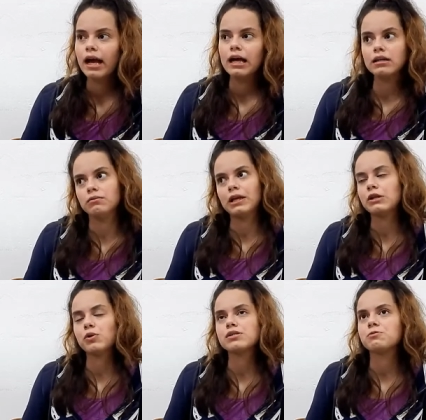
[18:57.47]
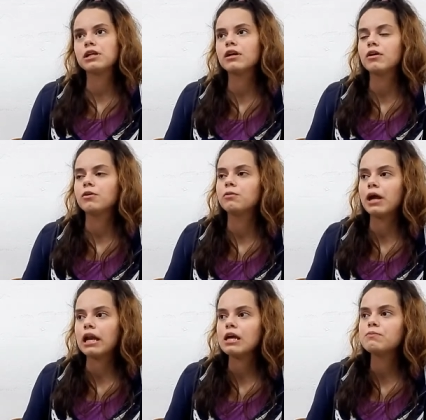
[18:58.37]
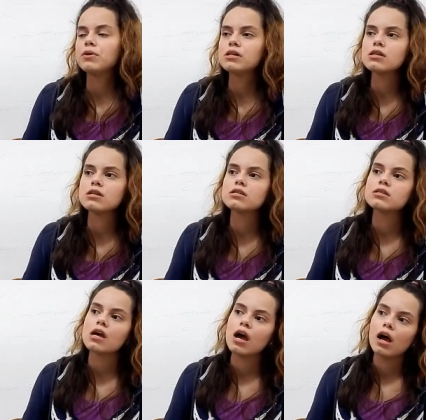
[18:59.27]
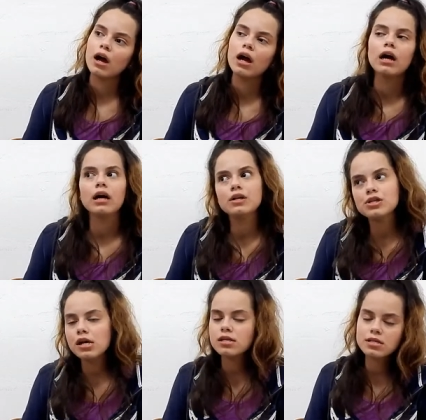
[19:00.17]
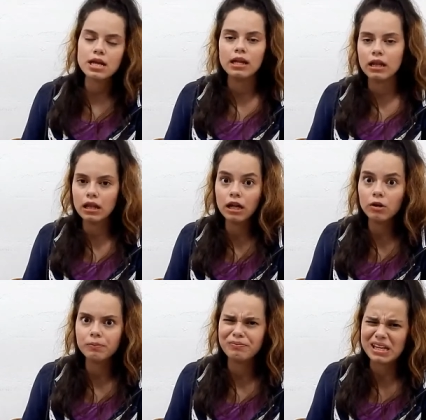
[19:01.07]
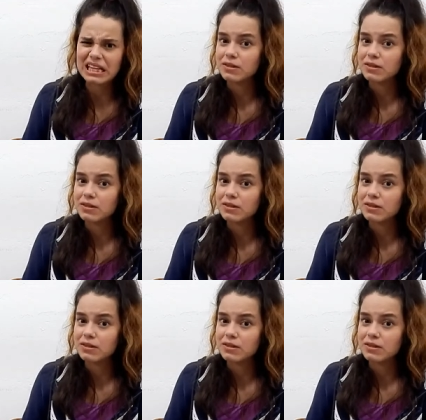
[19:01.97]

it, it was written already but it does stand a little bit